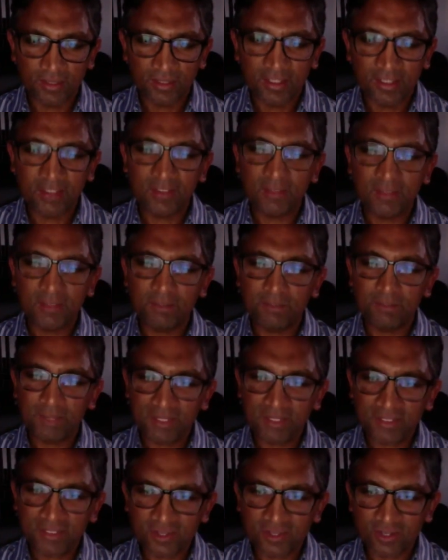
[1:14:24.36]
it
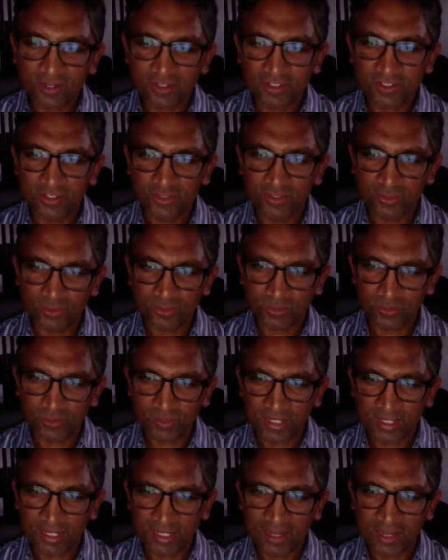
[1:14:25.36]
depends on you
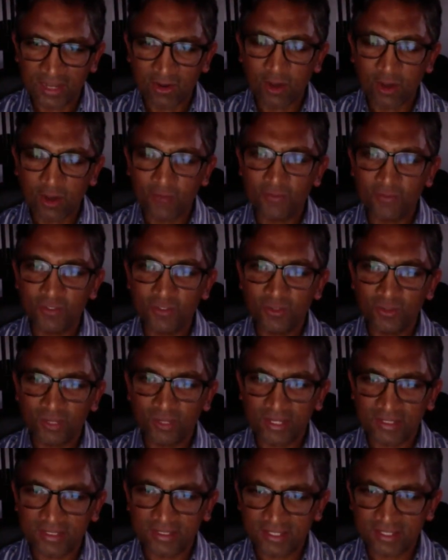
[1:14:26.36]
and how often you
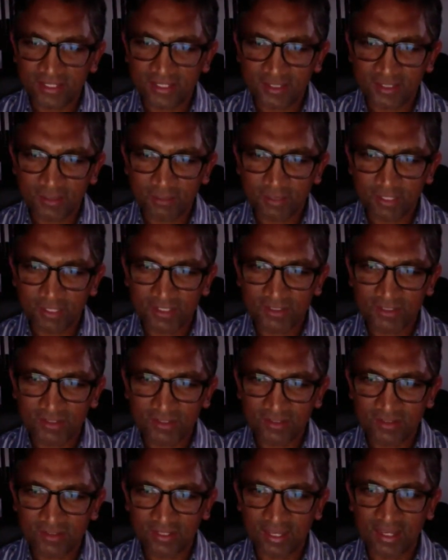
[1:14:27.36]
can see the
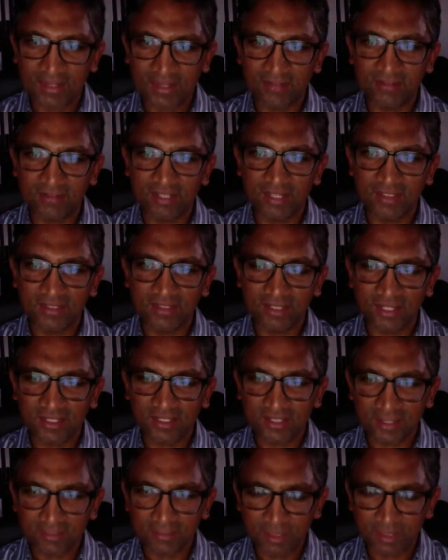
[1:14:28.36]
patient and
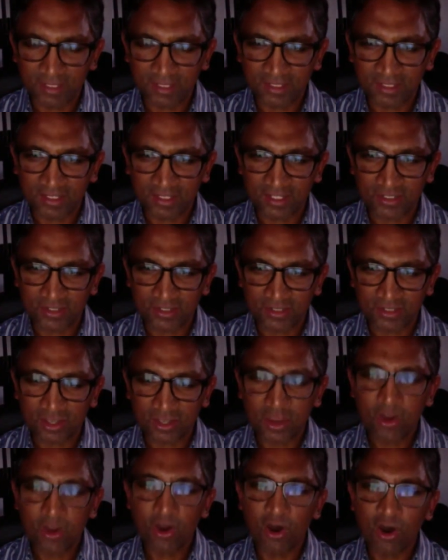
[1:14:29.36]
titrate up medication
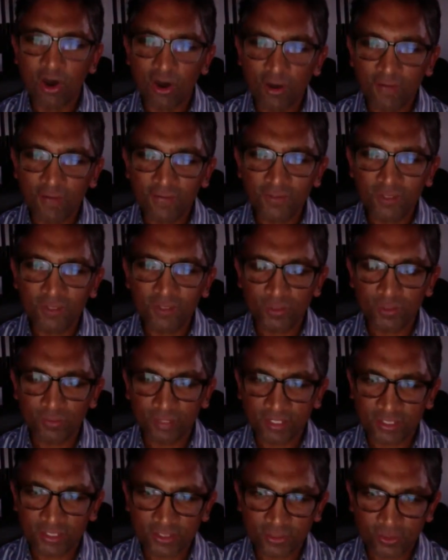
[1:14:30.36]
after you've
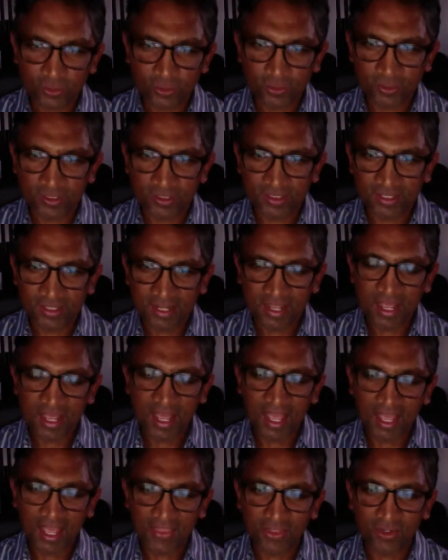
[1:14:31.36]
excluded
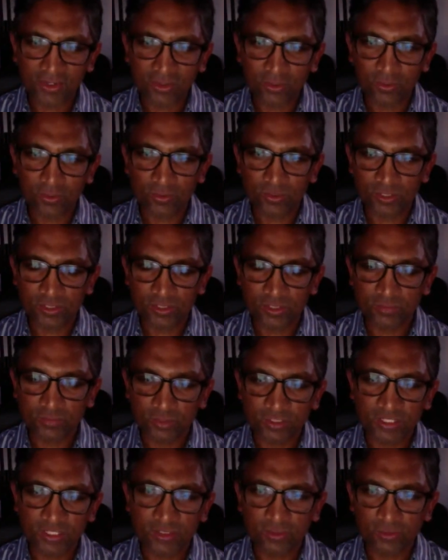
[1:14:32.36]
other causes for
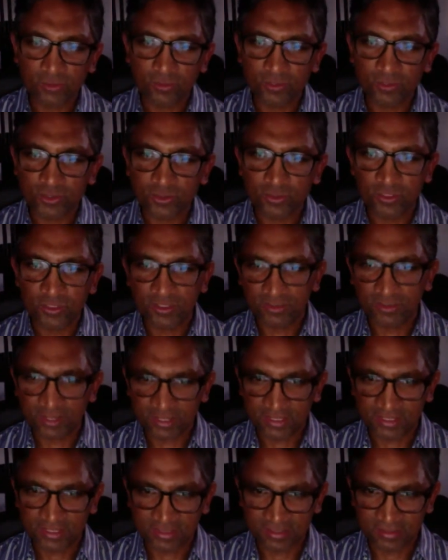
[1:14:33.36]
so-called
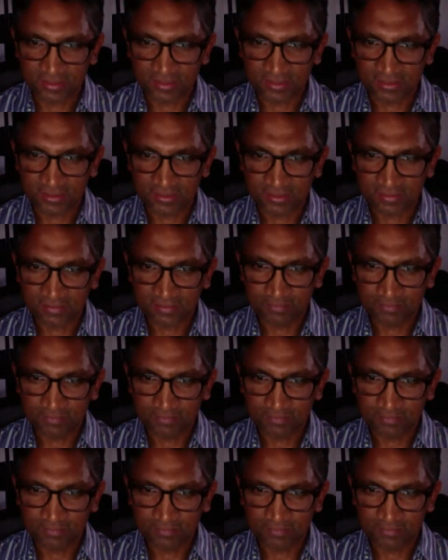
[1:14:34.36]
pseudo-resistance.